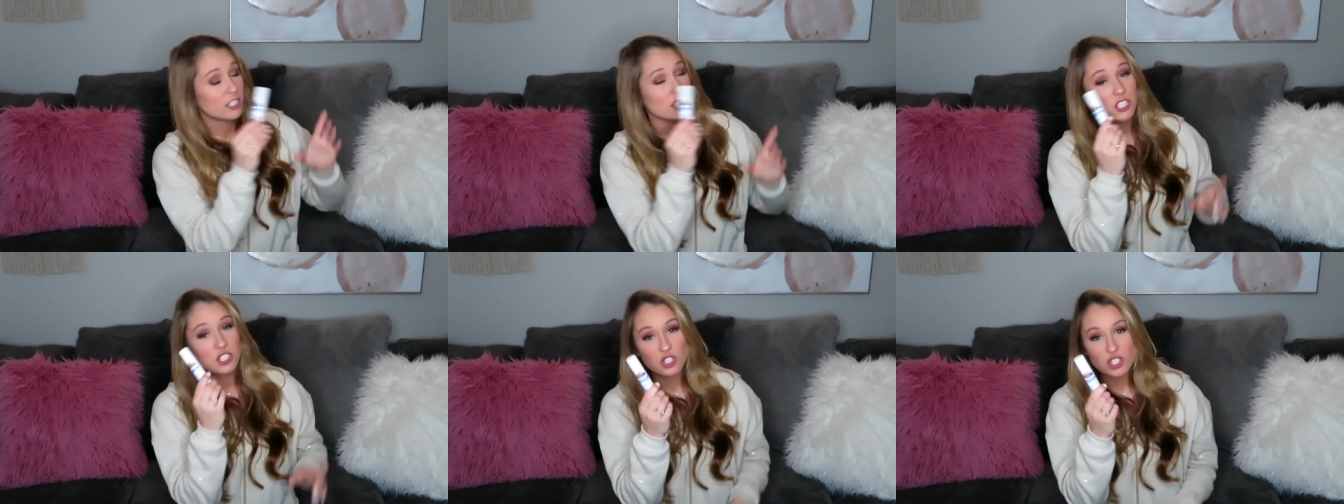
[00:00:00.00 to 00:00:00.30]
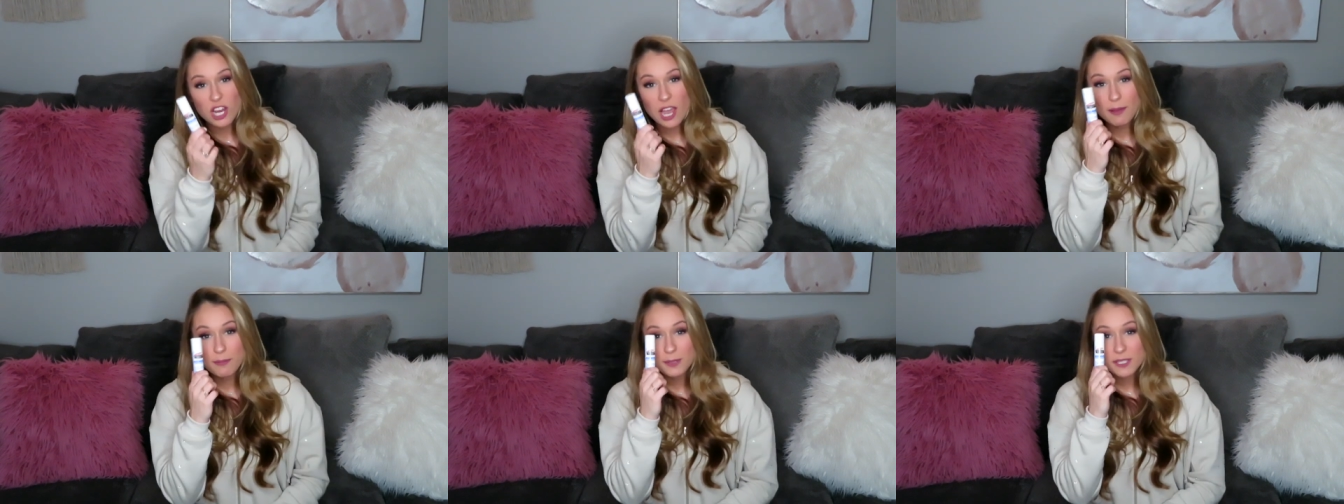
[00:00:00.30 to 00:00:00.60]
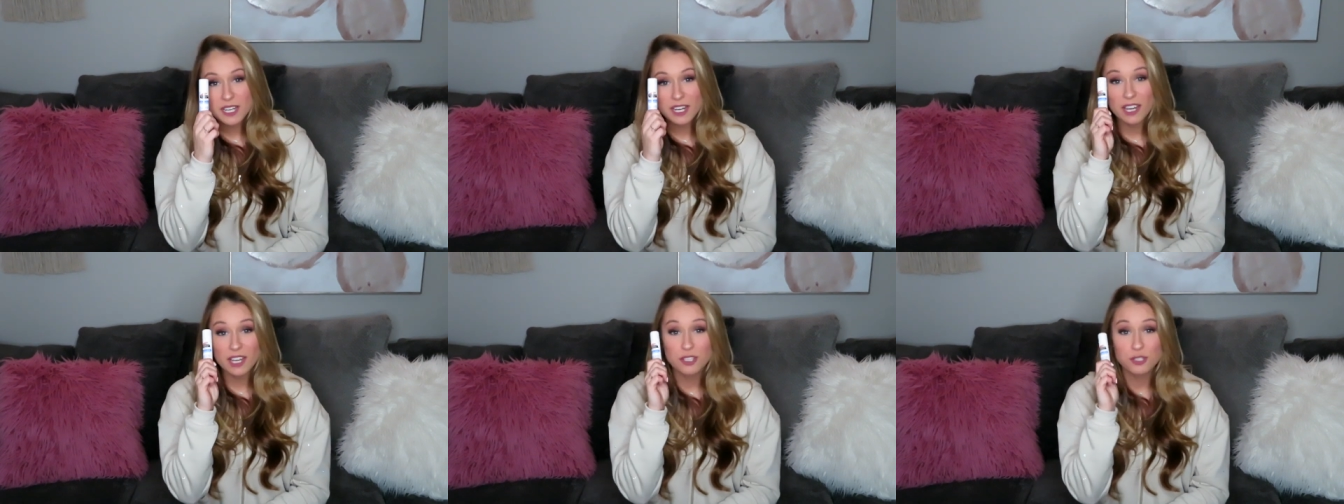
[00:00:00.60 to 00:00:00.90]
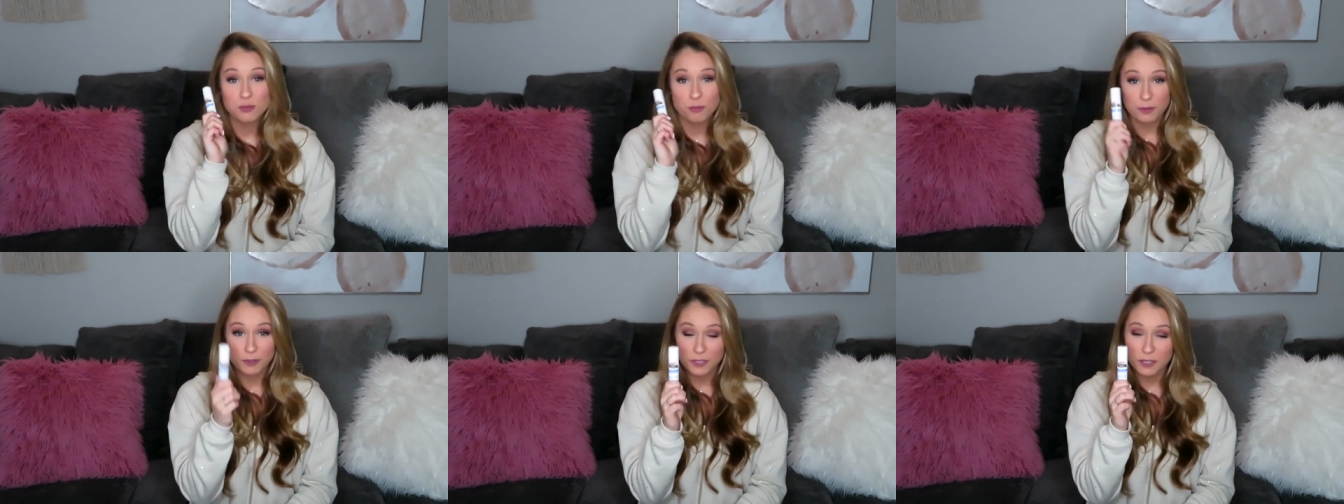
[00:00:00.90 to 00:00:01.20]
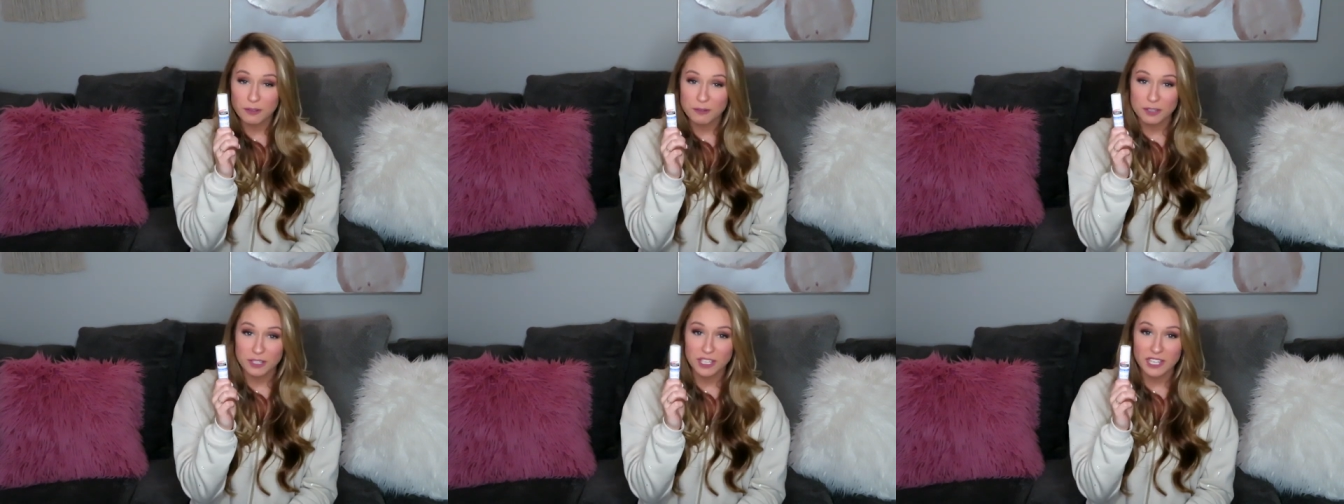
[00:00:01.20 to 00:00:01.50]
This chapstick is
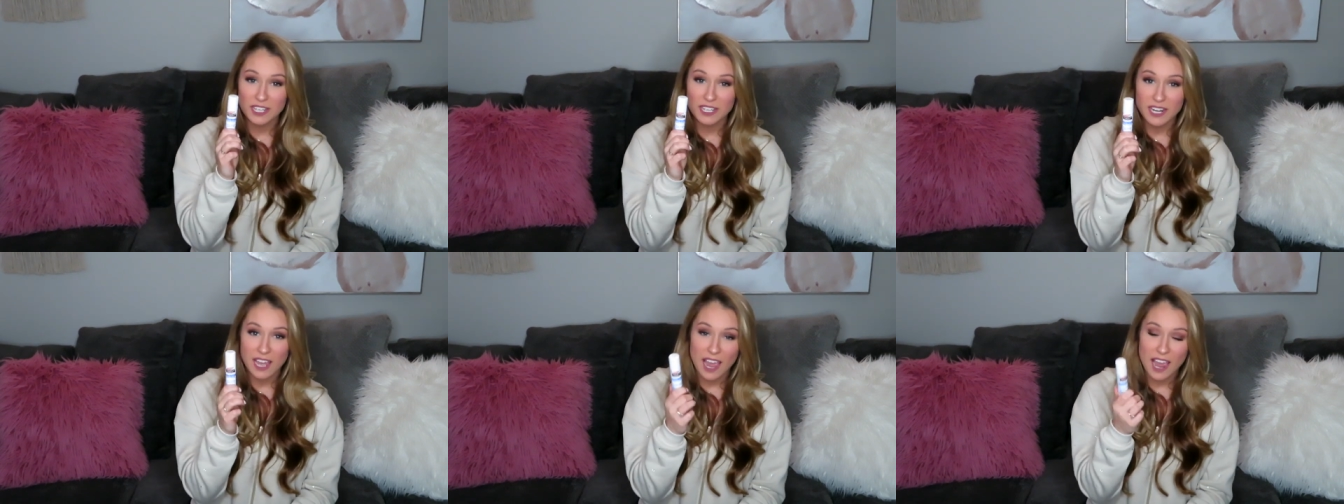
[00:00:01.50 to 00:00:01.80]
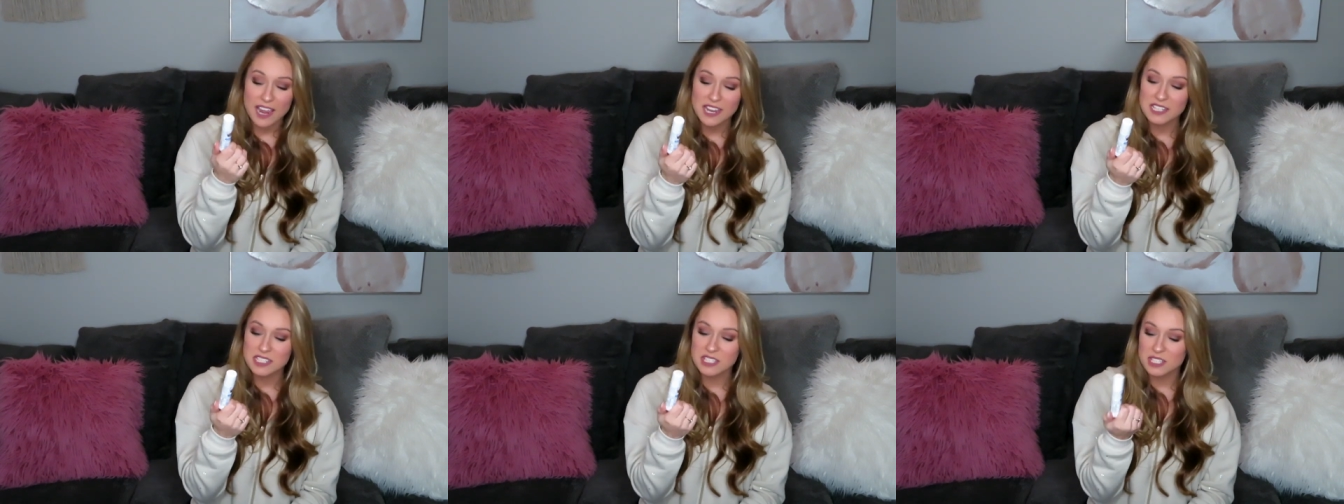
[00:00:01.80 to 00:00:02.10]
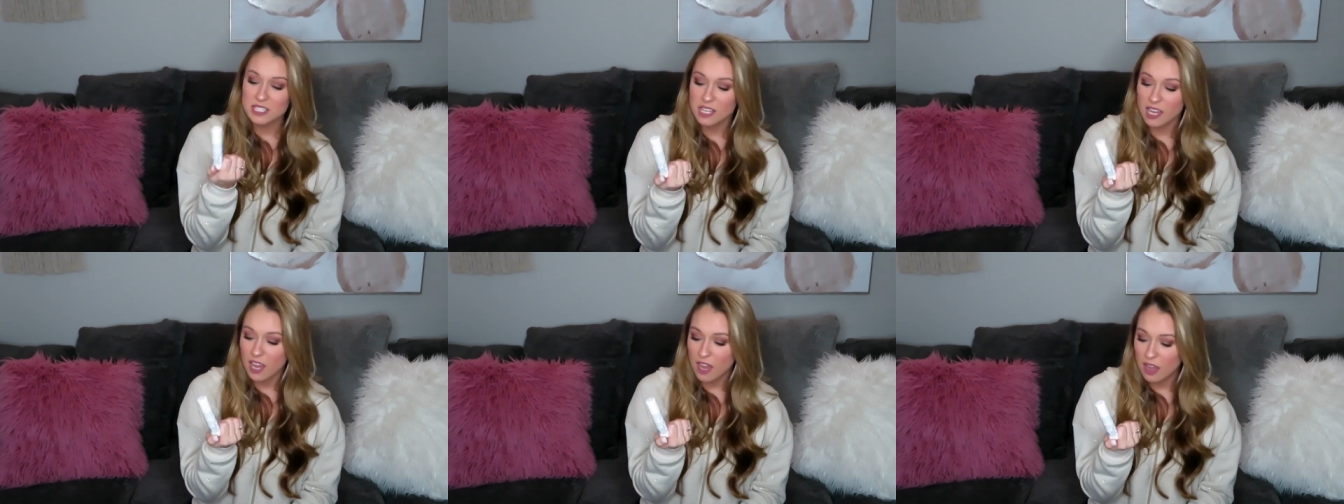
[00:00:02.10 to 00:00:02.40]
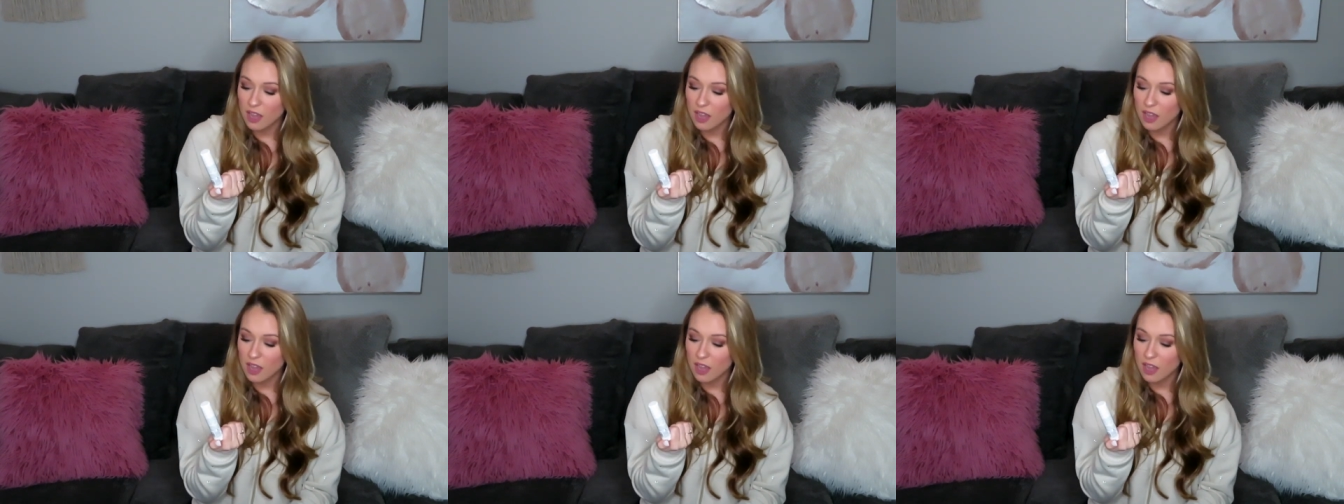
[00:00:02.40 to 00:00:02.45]
really, really nice.